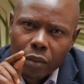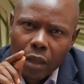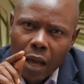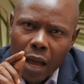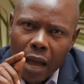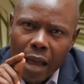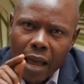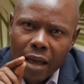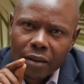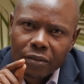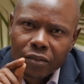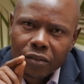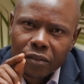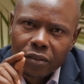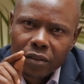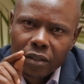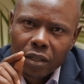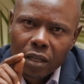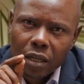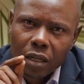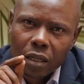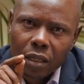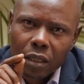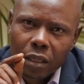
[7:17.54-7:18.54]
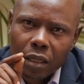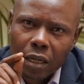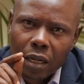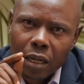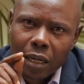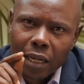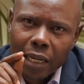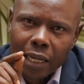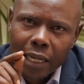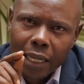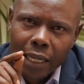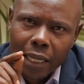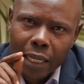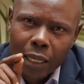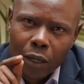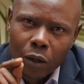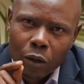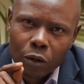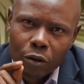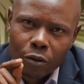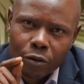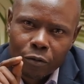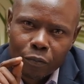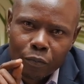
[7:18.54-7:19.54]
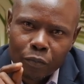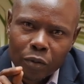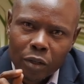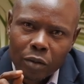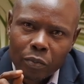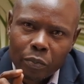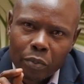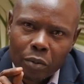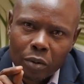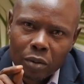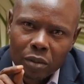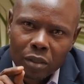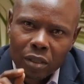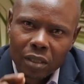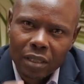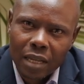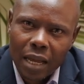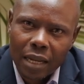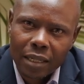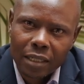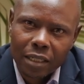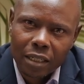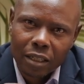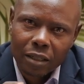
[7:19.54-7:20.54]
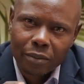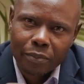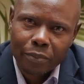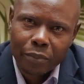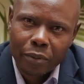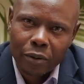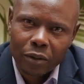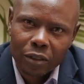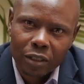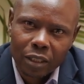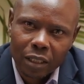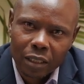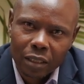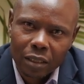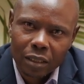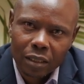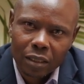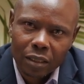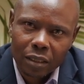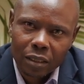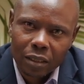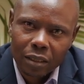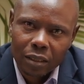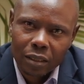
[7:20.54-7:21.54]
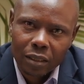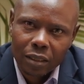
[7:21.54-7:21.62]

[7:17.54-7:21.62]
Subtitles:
I have seen a lot of people starting projects.